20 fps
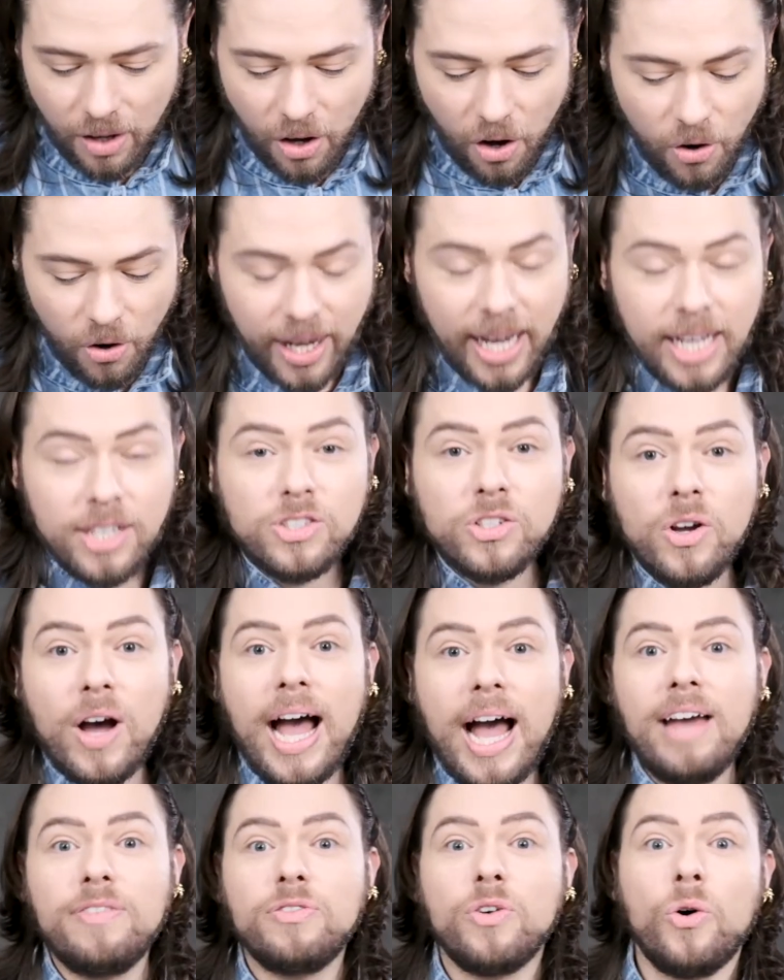Okay, so
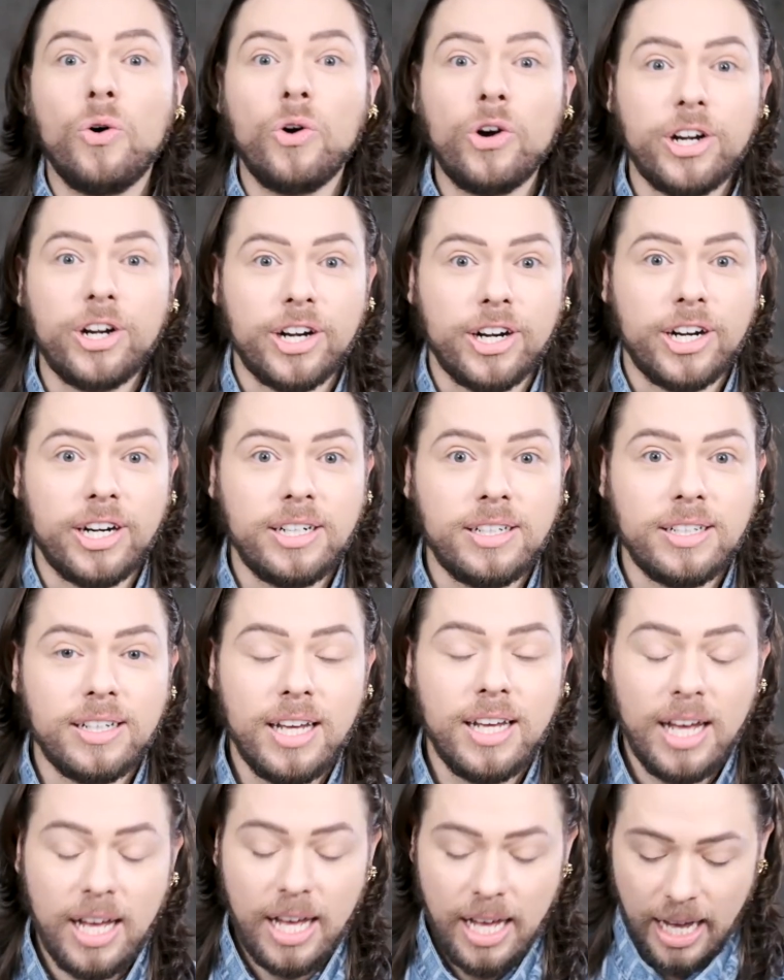I have ordered
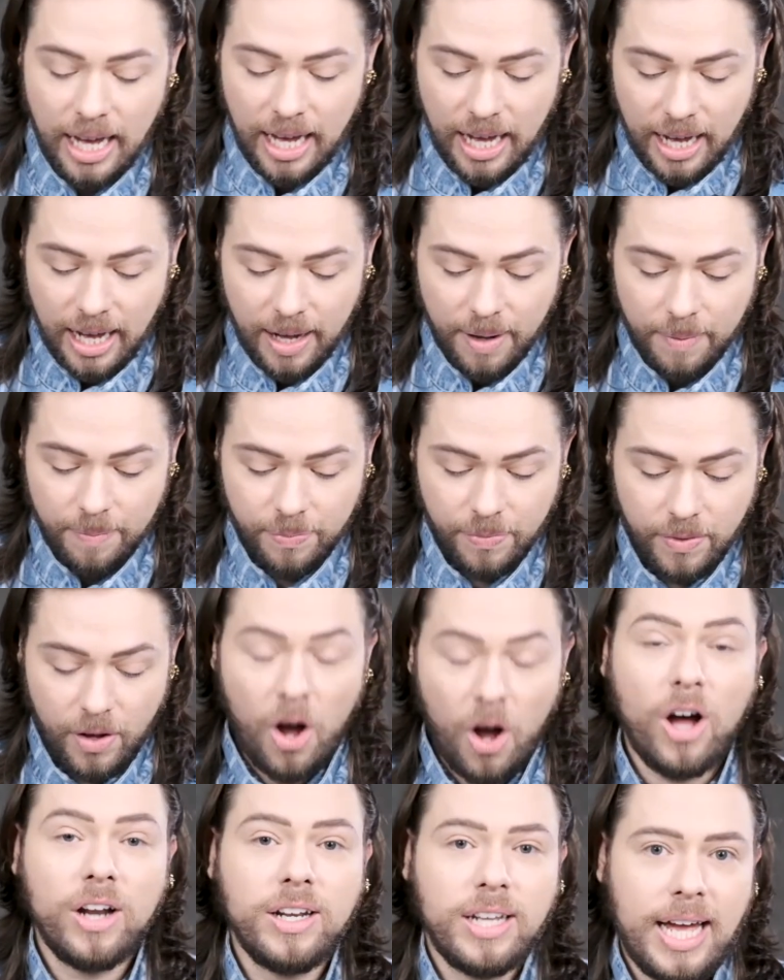
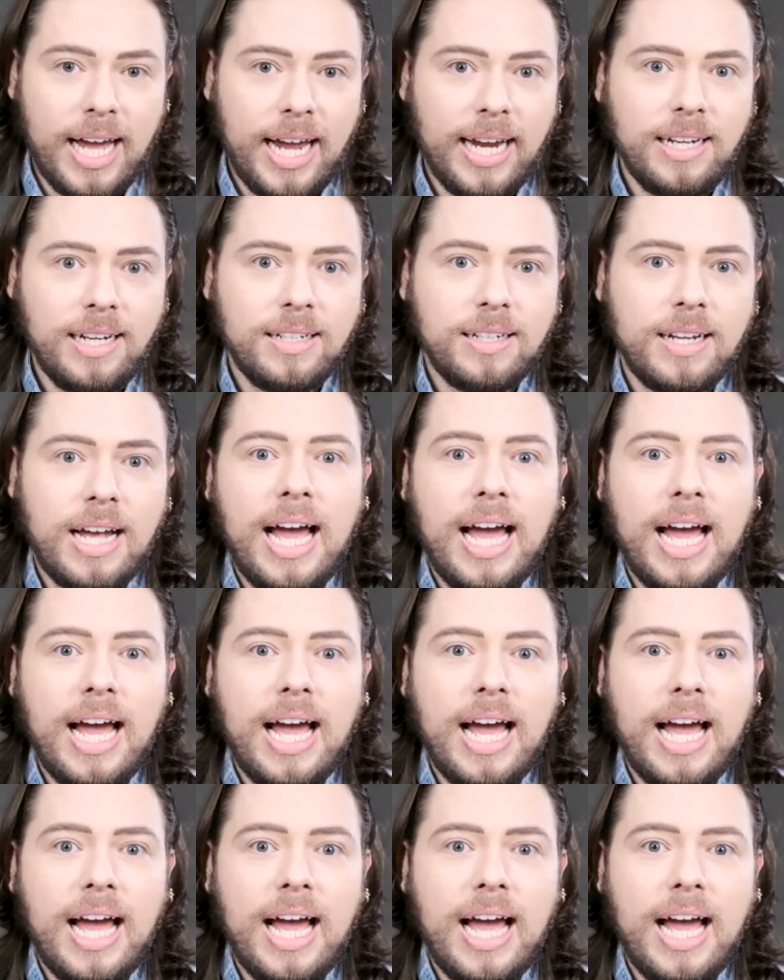online.